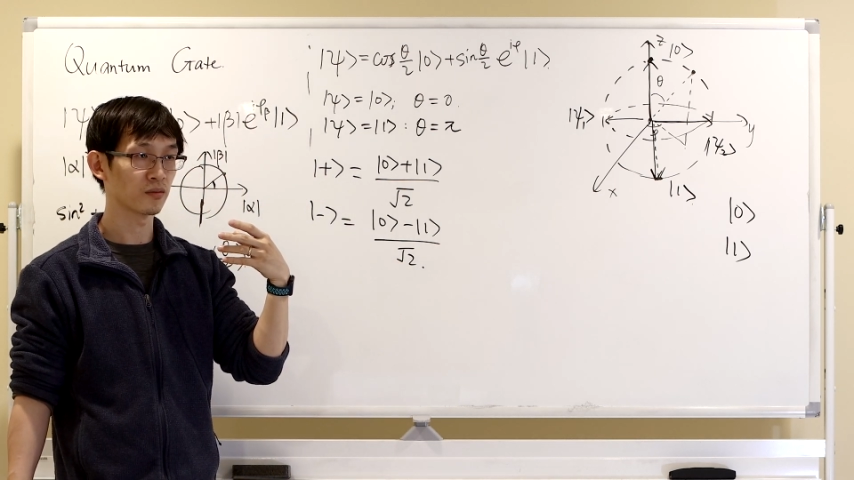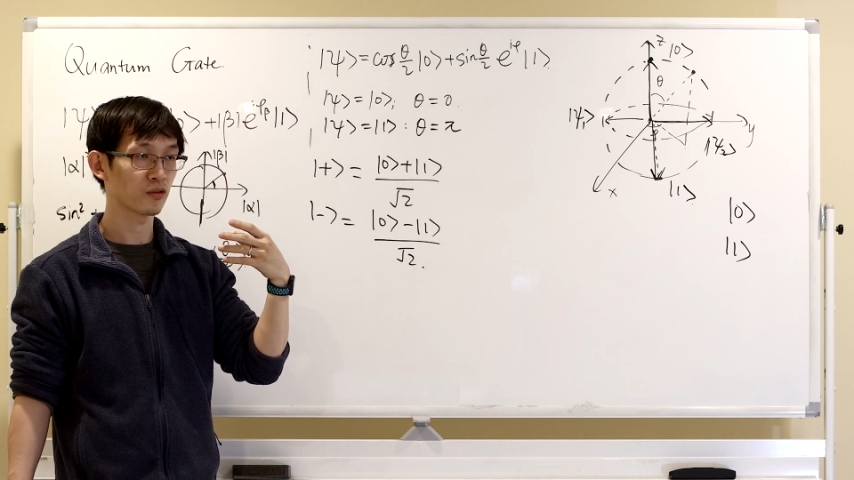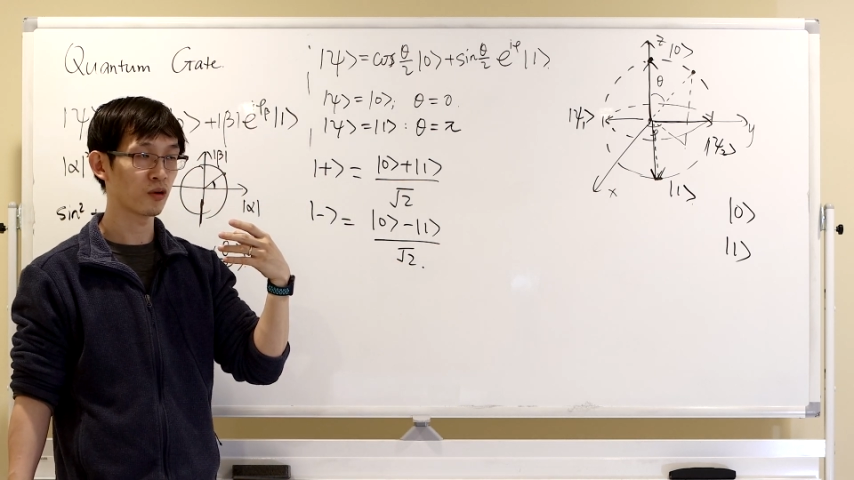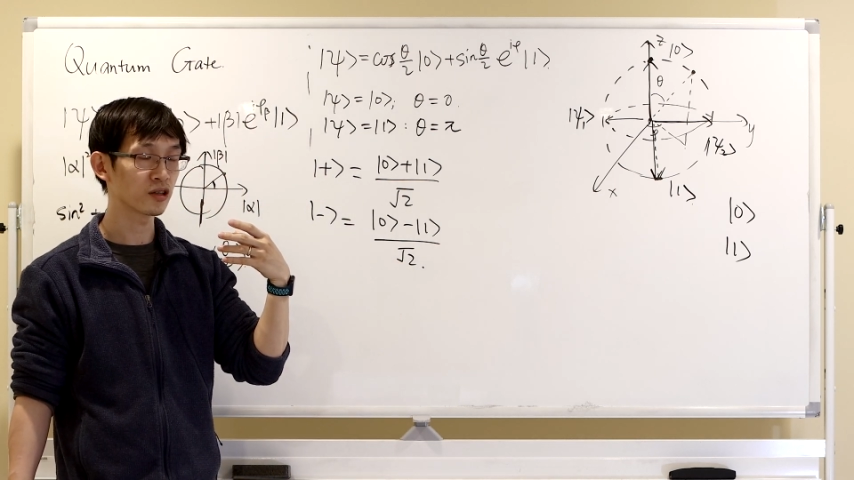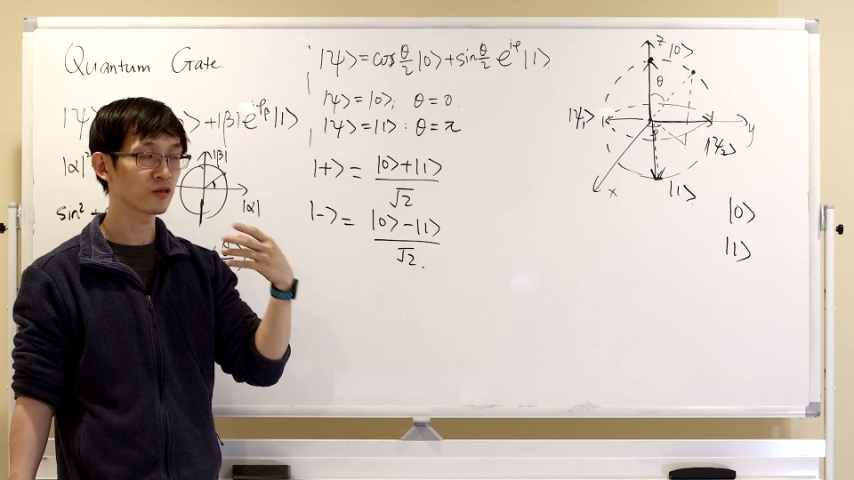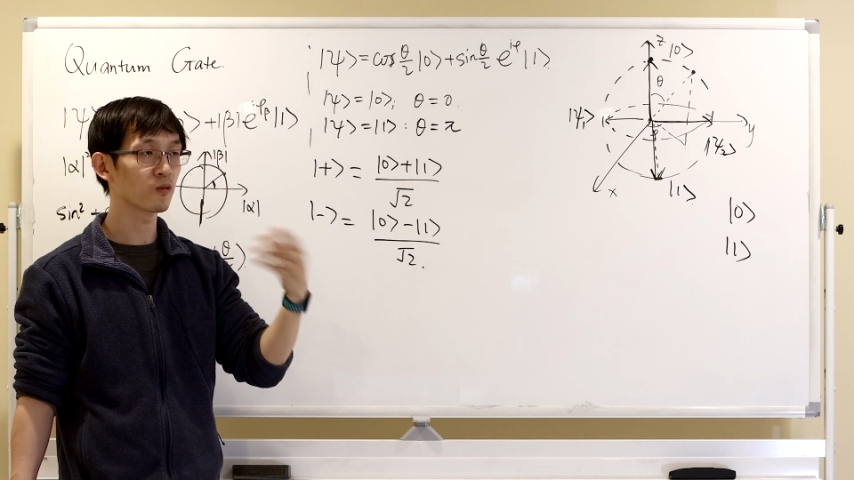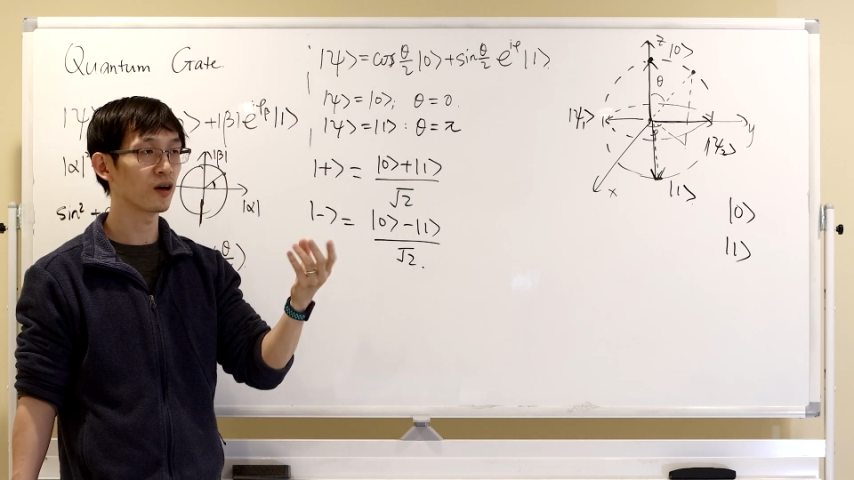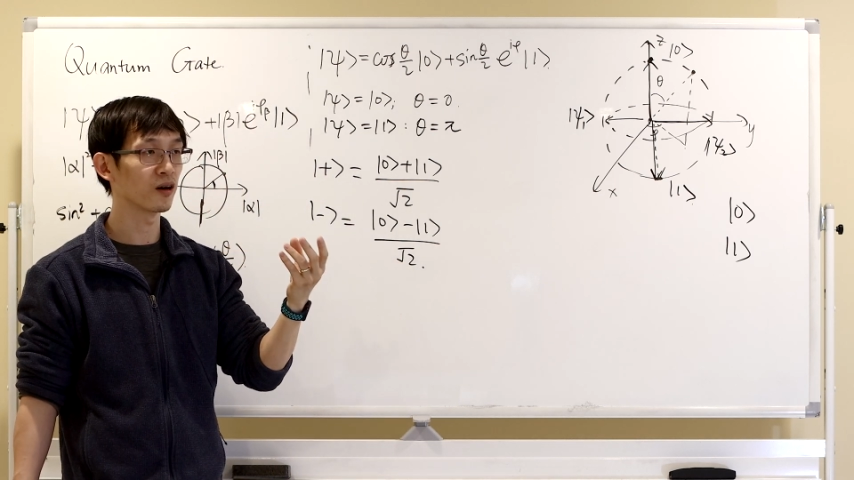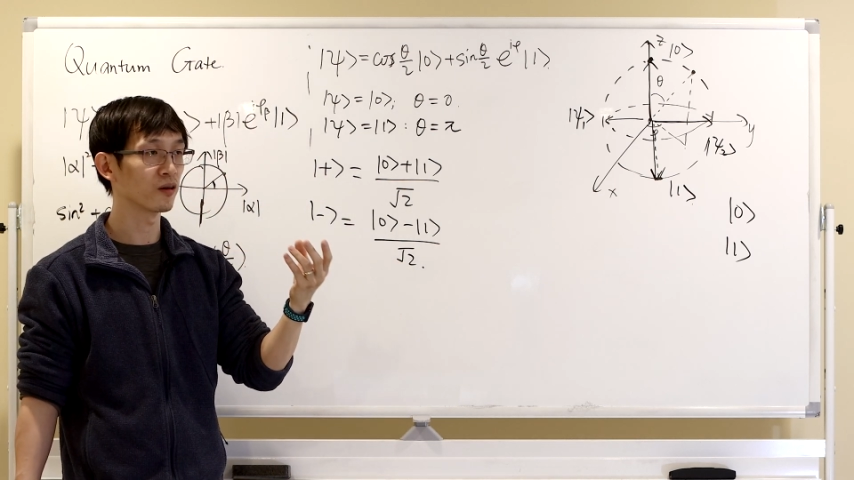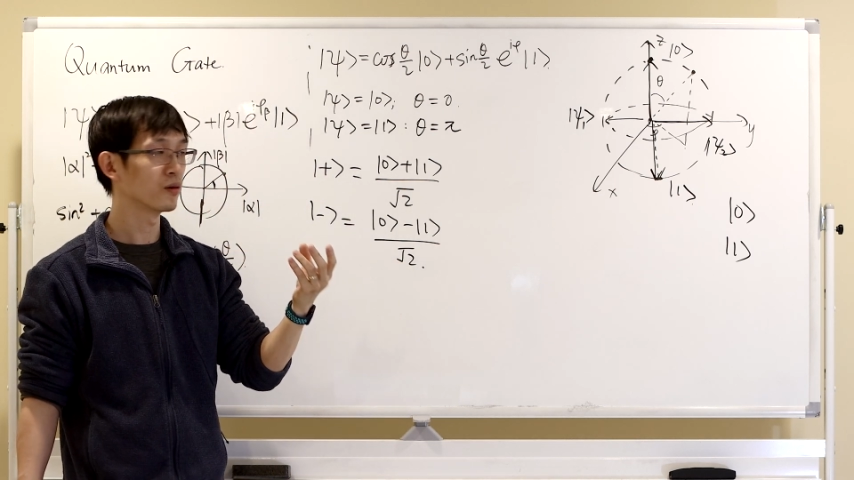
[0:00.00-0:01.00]
quantum
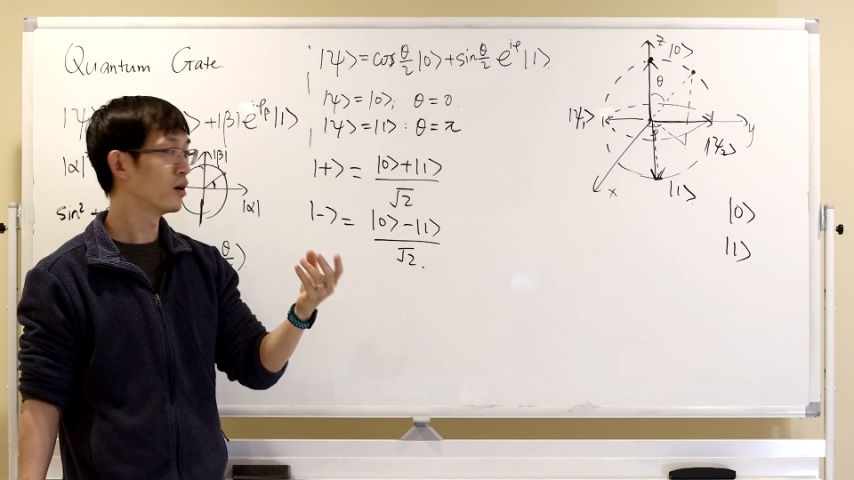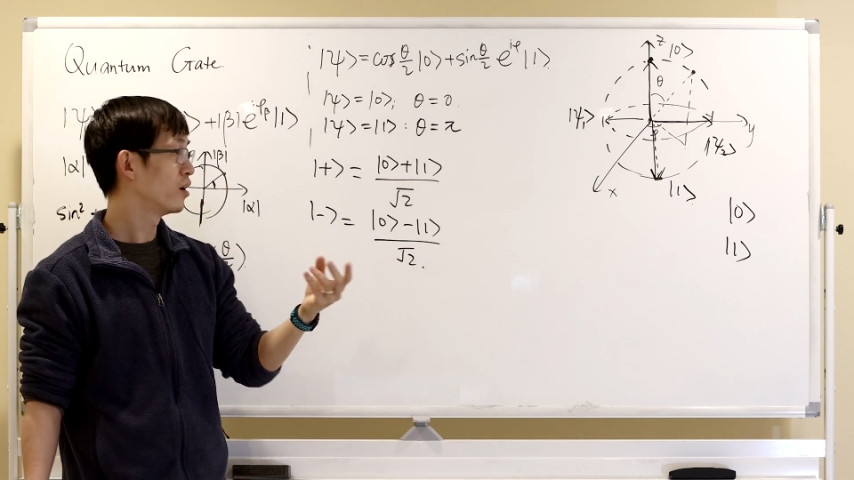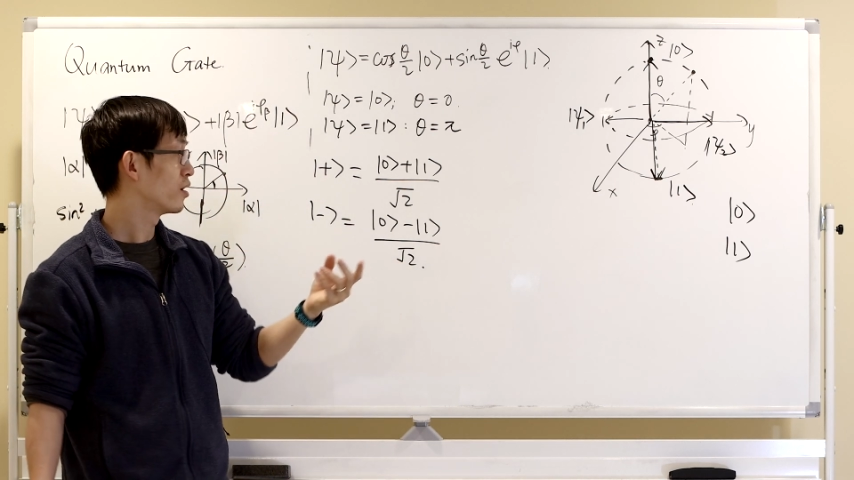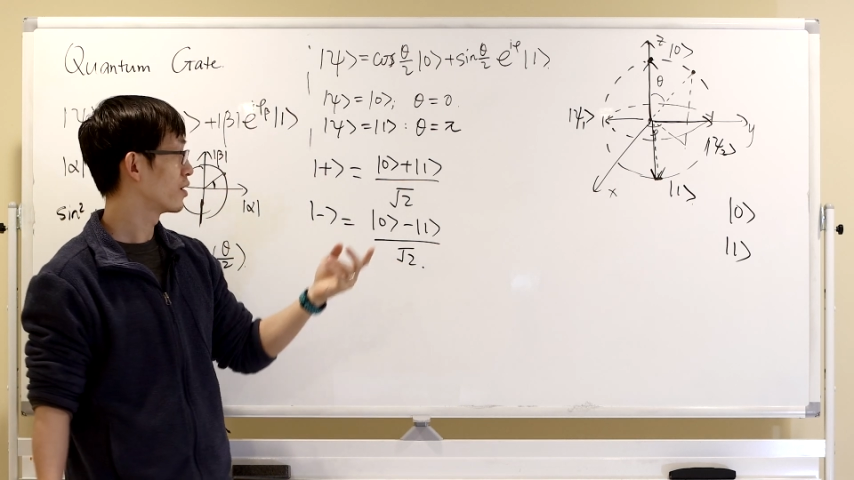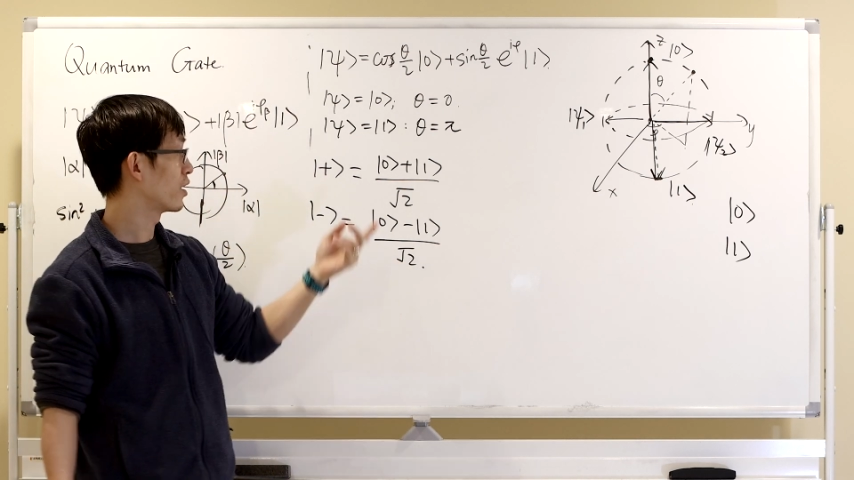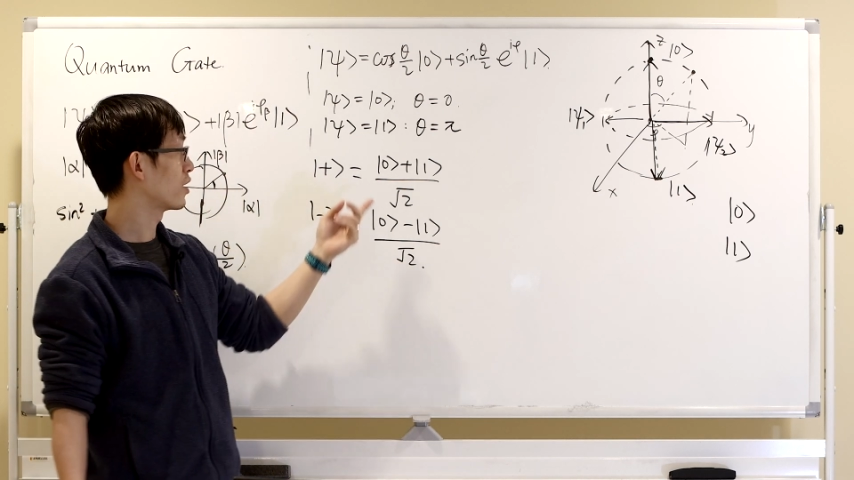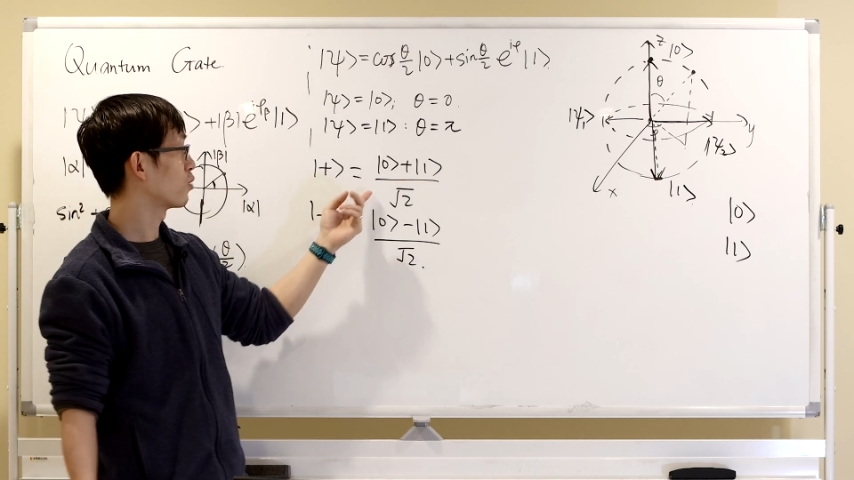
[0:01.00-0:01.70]
well, then I